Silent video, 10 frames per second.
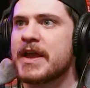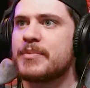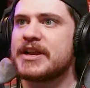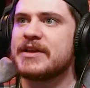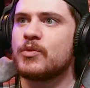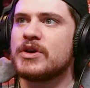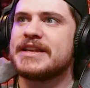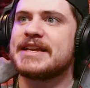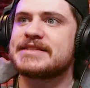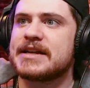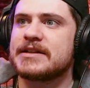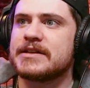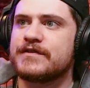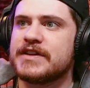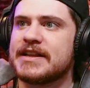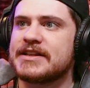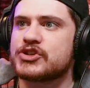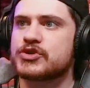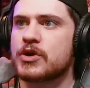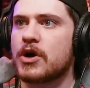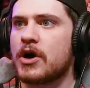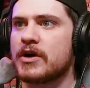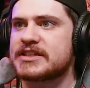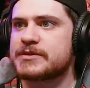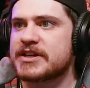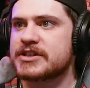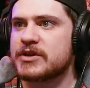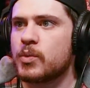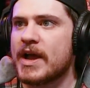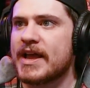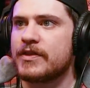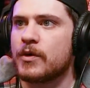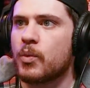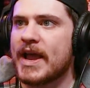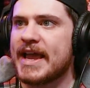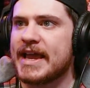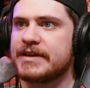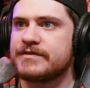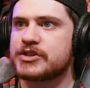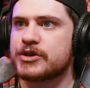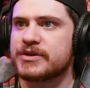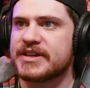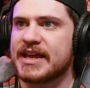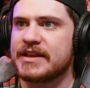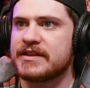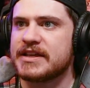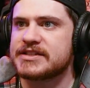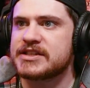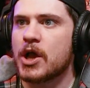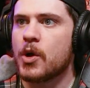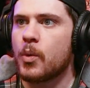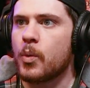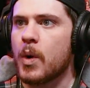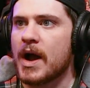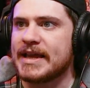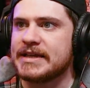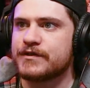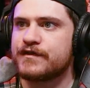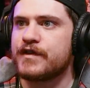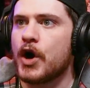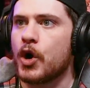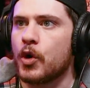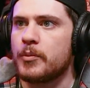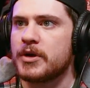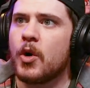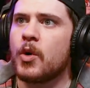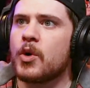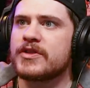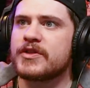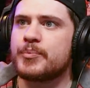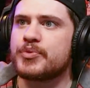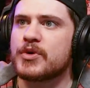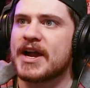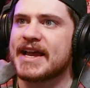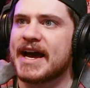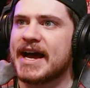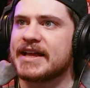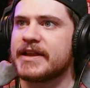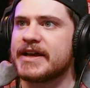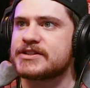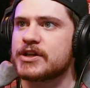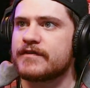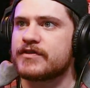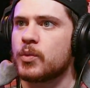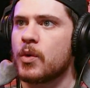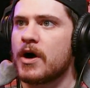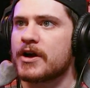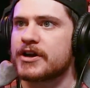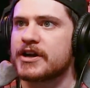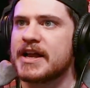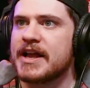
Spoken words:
but it wouldn't necessarily feel as strong, especially when the waves create this white foam, or the bright highlights off the water